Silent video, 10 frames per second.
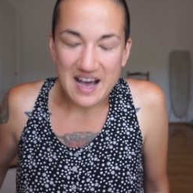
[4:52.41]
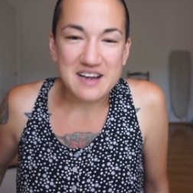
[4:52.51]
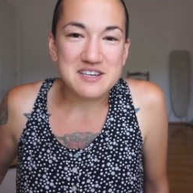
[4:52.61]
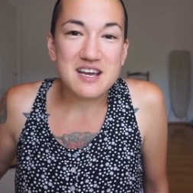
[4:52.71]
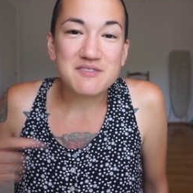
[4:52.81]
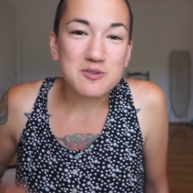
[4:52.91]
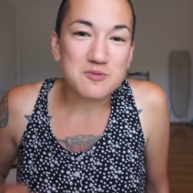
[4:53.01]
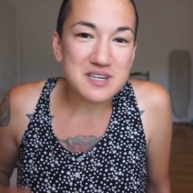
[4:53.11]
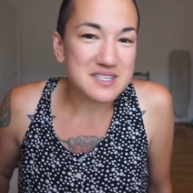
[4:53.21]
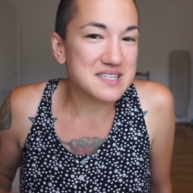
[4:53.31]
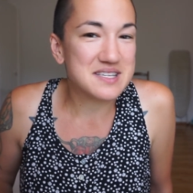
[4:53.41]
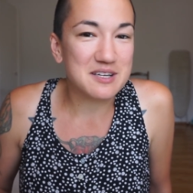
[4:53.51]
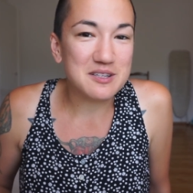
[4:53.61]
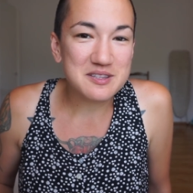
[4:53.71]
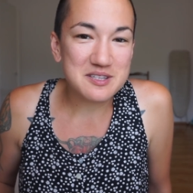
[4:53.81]
I never want to
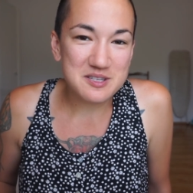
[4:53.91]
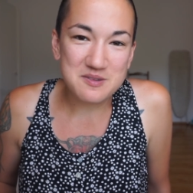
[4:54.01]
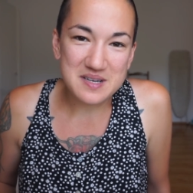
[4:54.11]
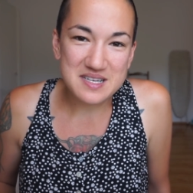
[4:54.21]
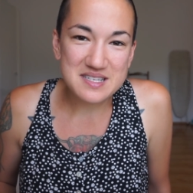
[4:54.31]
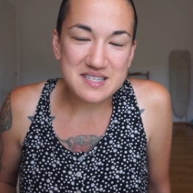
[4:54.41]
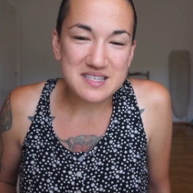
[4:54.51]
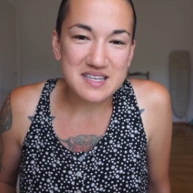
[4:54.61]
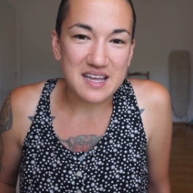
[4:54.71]
settle in the US,